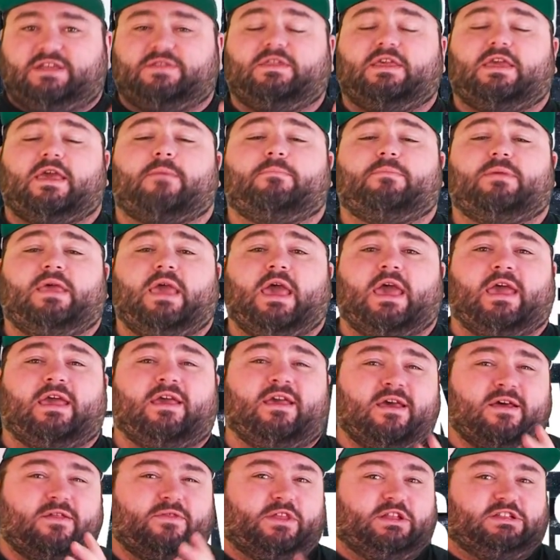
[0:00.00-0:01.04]
in the NBA,
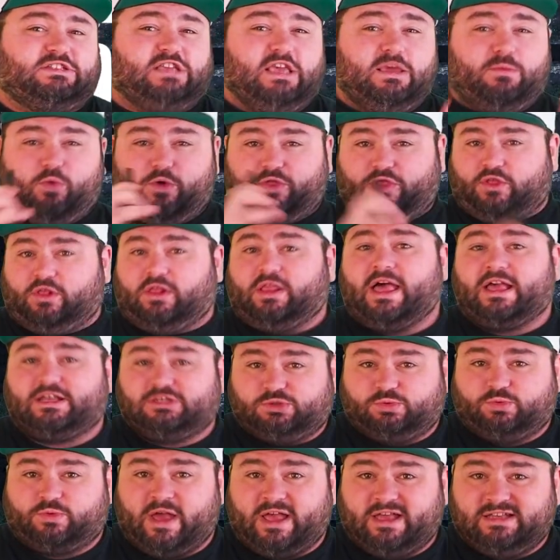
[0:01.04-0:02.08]
the team with
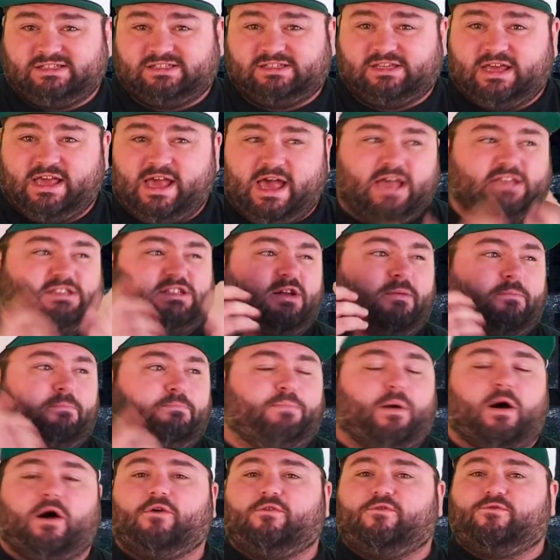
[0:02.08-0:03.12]
less rest has an
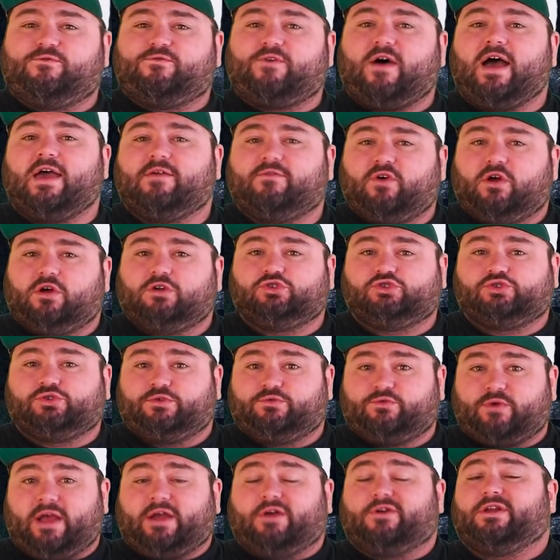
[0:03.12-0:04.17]
above 500
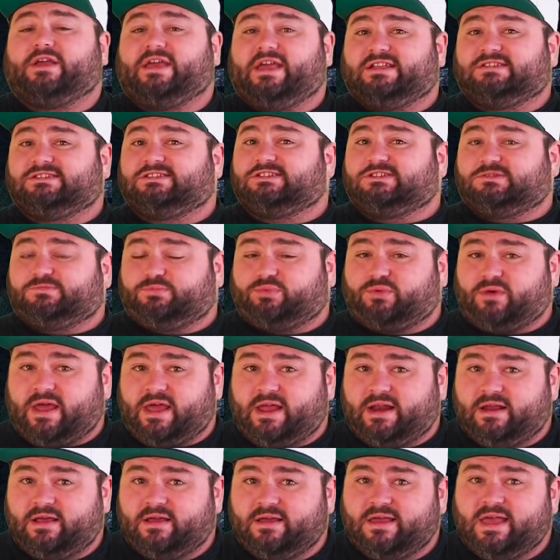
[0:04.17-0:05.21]
record against the
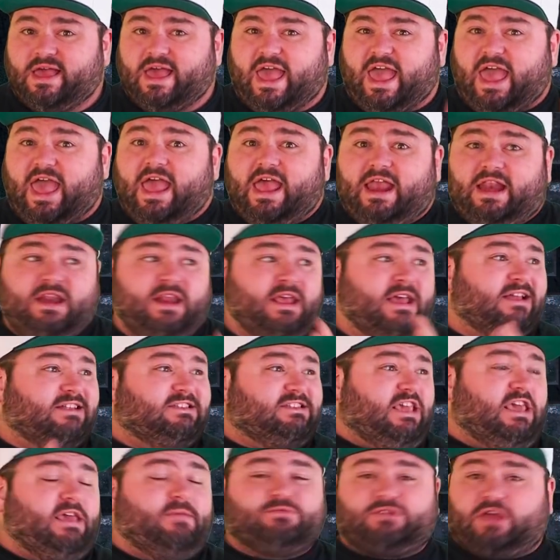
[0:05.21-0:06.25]
spread? And
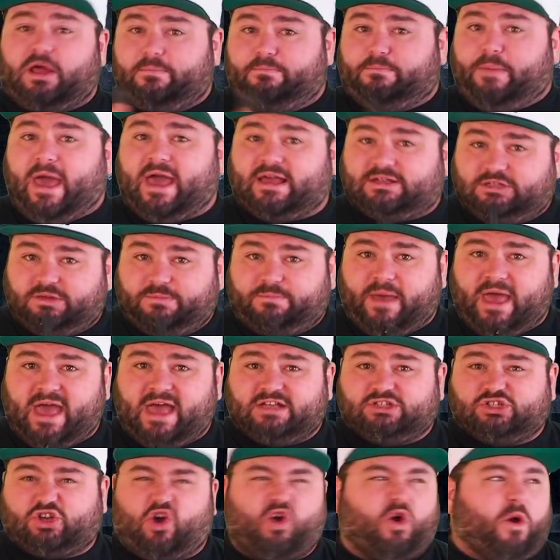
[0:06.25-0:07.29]
teams on
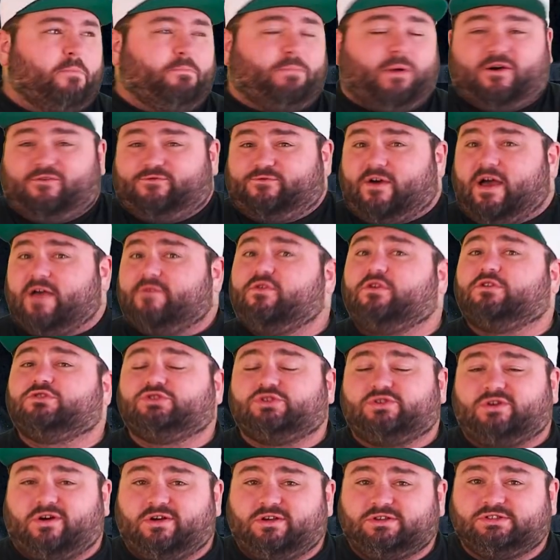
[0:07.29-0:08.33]
back-to-backs are above
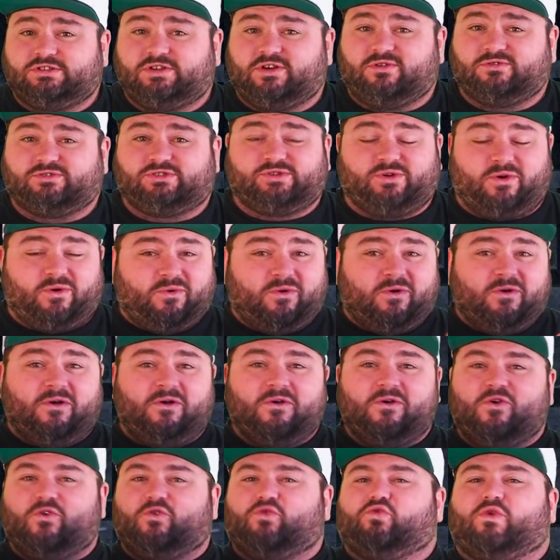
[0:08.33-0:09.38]
500 also. So
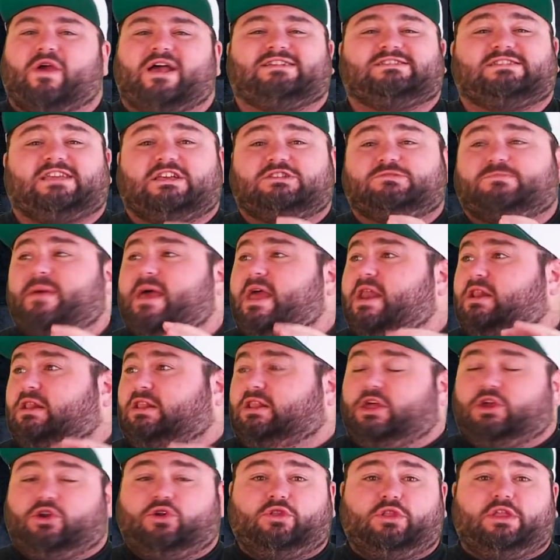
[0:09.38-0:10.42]
rest has meant
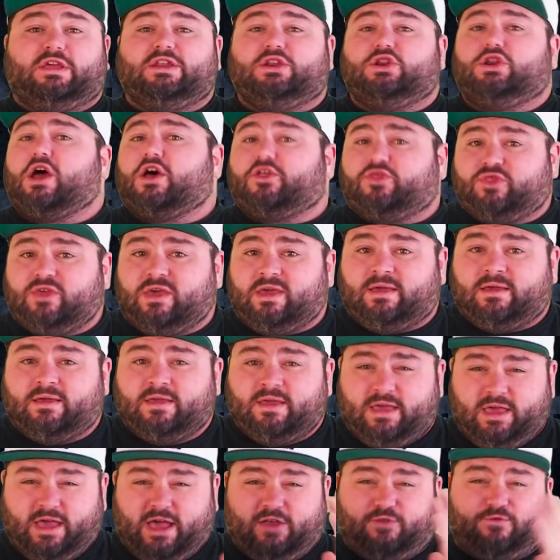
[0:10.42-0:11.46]
literally nothing
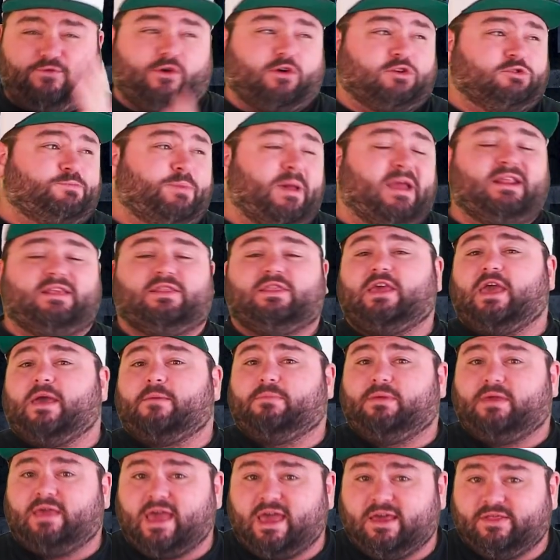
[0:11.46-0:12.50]
as far as betting the
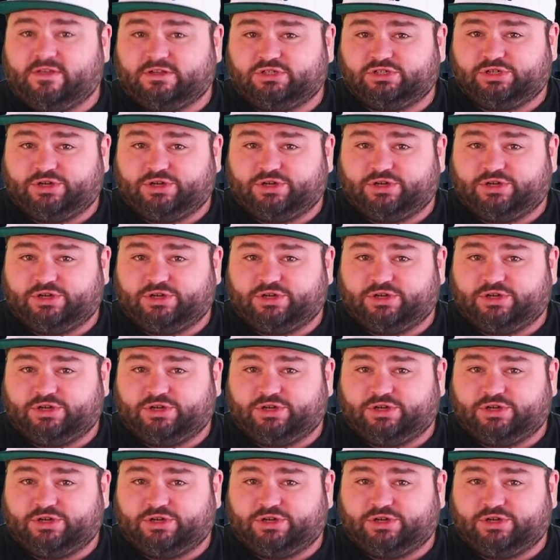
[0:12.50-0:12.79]
NBA this